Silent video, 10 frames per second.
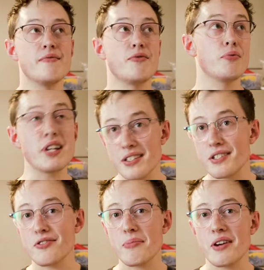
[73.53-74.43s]
For reasons
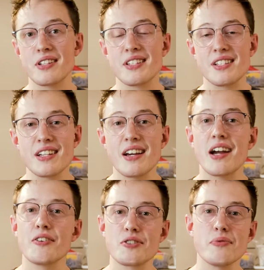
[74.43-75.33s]
you're about to see, I
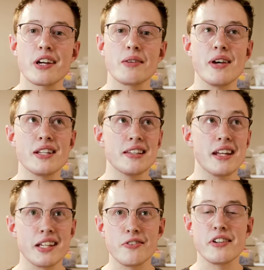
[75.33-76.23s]
also recommend
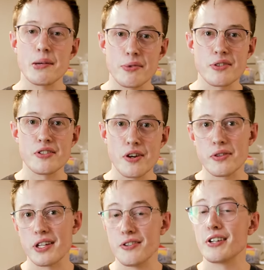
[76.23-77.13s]
letting your neighbors know
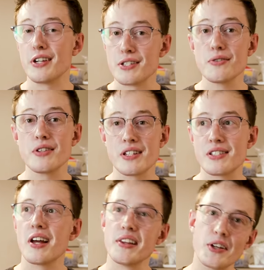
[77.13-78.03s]
that you're going to do
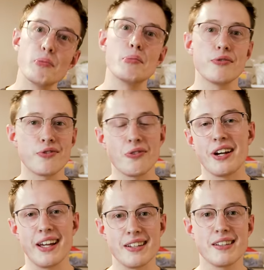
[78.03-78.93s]
this a little bit
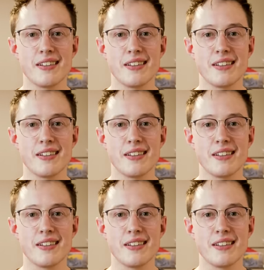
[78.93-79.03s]
beforehand.